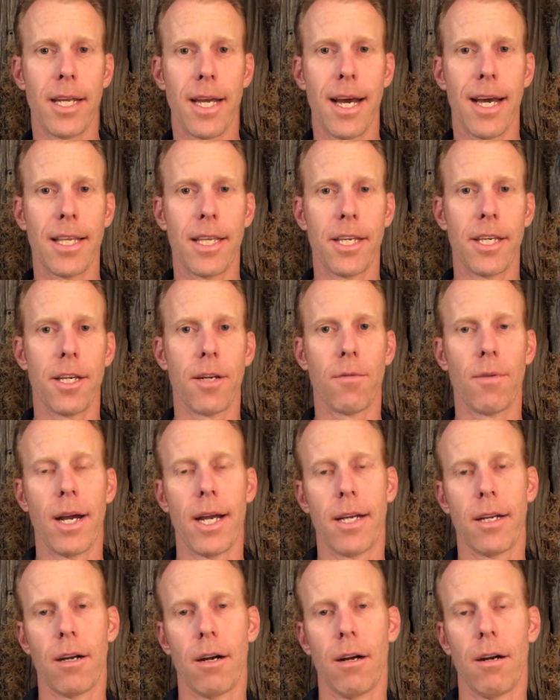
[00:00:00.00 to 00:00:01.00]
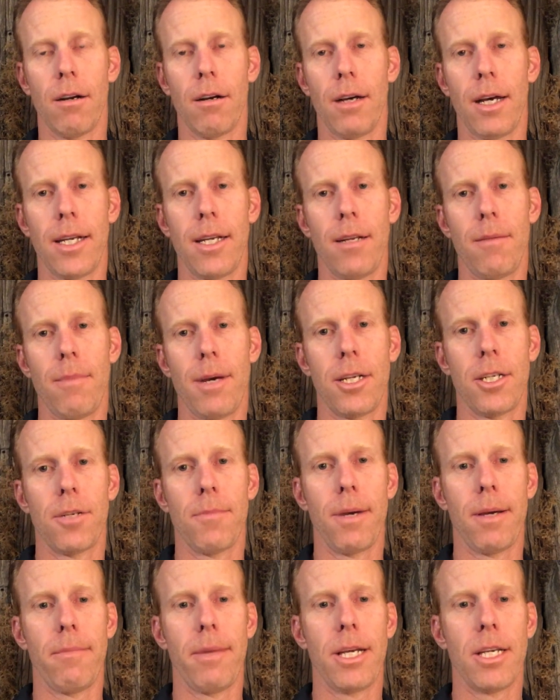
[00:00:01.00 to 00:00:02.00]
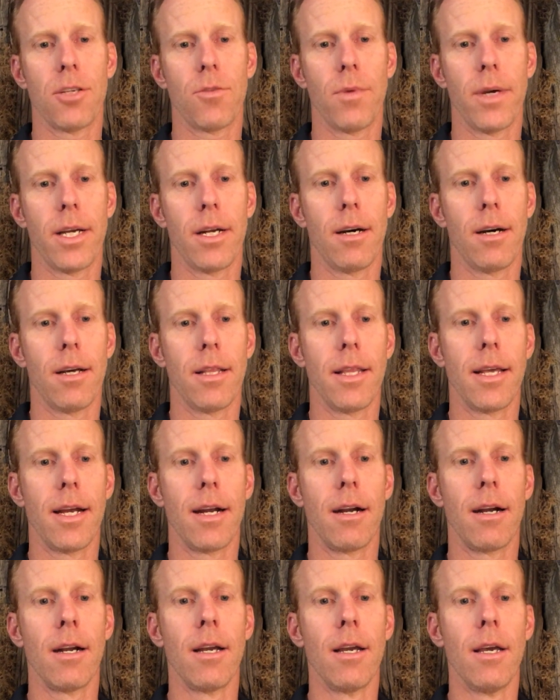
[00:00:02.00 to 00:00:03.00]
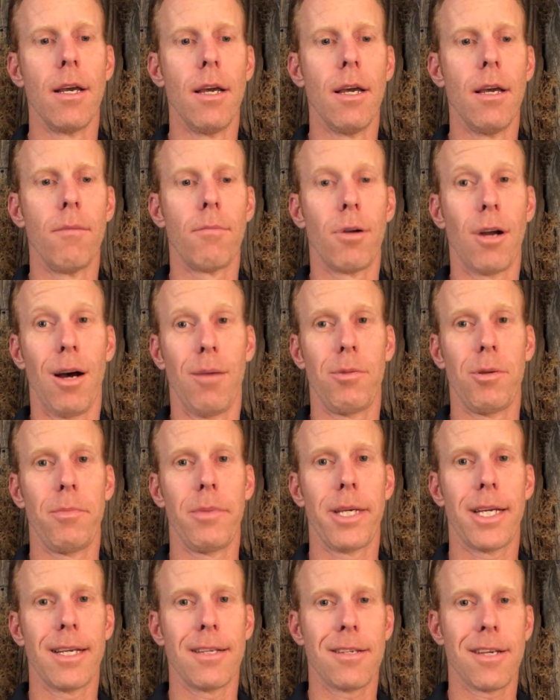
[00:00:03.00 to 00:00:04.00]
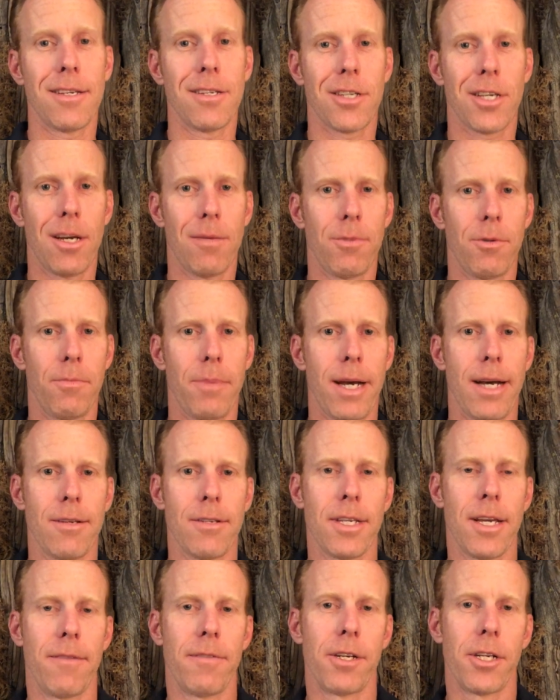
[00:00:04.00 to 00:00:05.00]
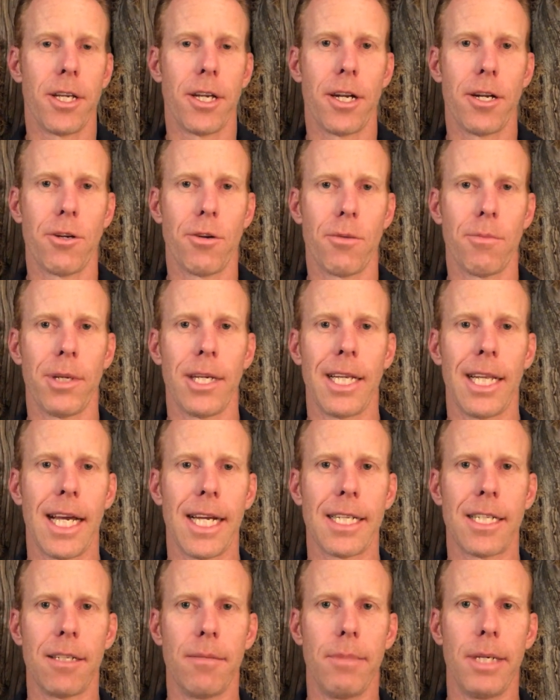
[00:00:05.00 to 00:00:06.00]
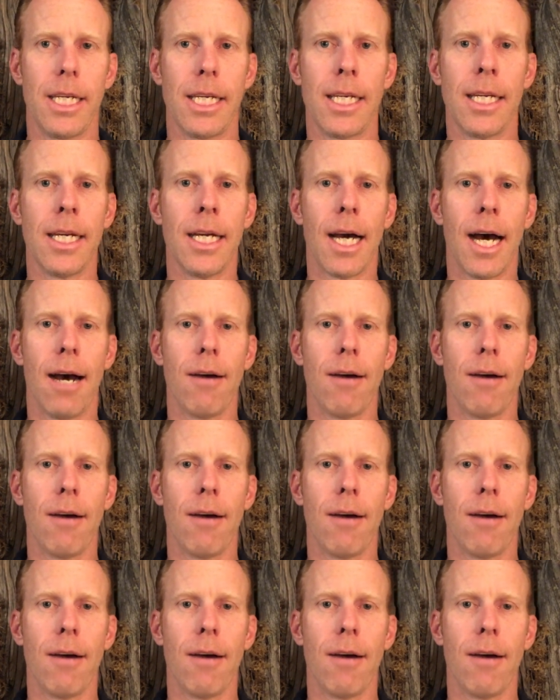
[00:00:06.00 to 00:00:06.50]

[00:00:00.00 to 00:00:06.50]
Yeah, I think you're right, Carl. I didn't mention my base weight on there, probably because I was a couple pounds heavier than I normally like to be.